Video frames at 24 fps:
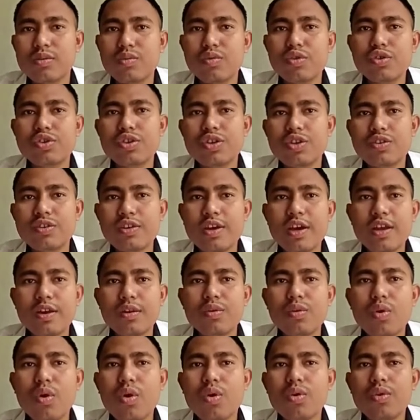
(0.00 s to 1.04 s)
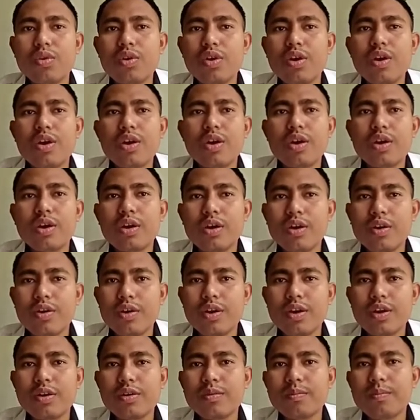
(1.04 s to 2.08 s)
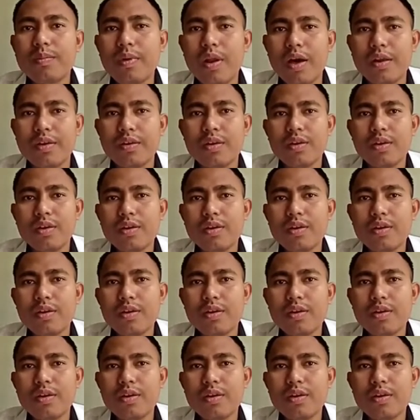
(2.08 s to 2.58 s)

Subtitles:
which is a non-green plant,